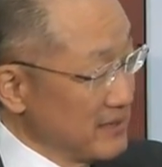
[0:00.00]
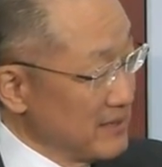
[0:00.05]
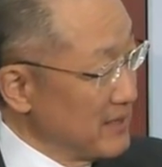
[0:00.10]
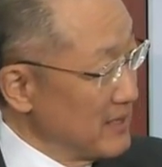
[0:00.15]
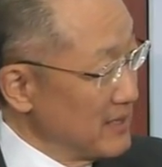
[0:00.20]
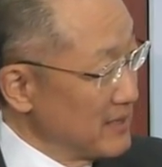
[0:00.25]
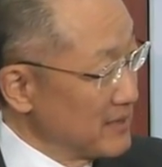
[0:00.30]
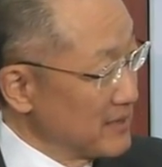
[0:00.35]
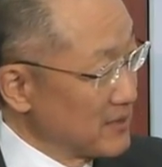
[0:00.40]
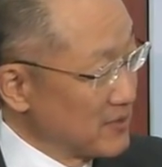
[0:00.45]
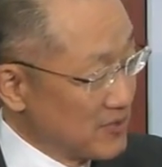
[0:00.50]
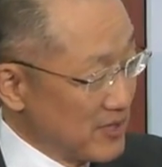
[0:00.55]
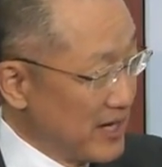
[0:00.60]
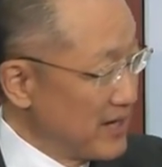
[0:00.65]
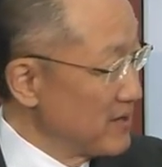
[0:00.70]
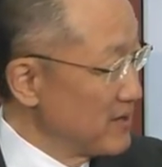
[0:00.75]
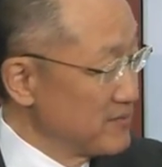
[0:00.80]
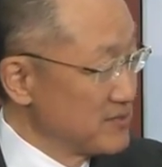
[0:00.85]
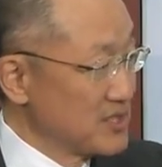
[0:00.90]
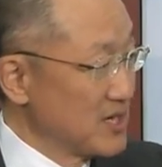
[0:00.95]
uh, the
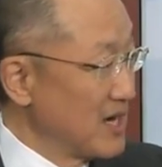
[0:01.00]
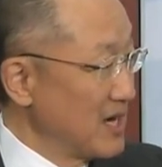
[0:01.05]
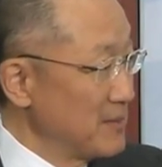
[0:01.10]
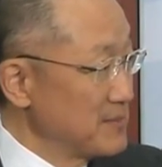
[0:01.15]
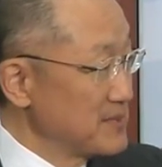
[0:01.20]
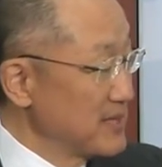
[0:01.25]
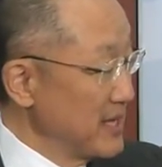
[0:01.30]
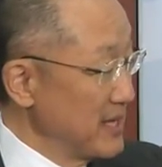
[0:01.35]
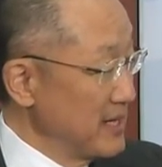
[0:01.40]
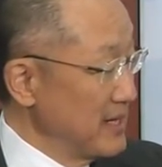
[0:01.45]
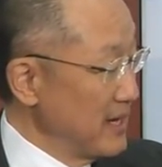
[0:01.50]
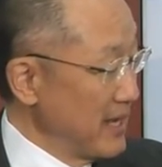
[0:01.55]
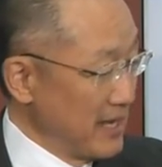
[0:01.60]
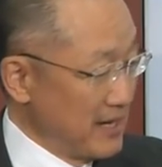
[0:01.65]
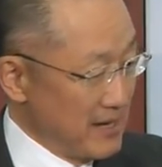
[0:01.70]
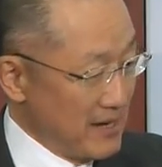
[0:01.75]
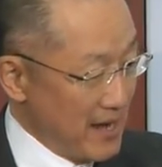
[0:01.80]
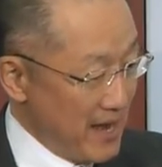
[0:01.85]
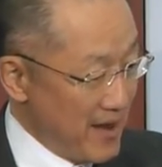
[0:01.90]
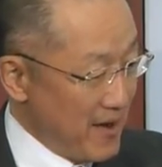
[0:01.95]
creator of jobs and,
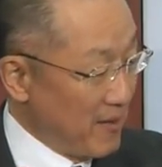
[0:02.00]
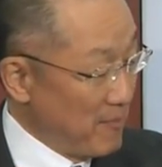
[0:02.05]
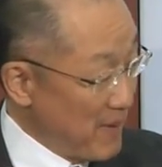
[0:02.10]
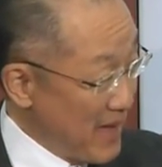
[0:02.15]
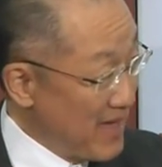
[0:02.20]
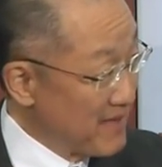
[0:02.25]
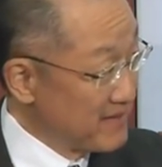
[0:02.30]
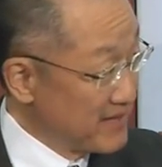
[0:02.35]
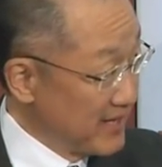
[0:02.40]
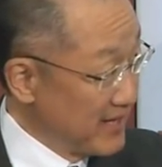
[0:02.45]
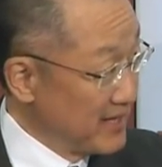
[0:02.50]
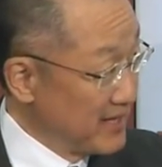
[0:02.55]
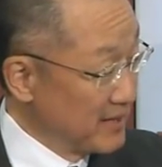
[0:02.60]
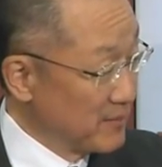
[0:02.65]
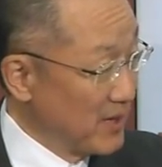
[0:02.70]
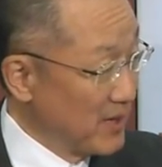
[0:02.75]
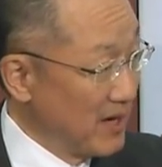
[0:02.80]
and, and our path to ending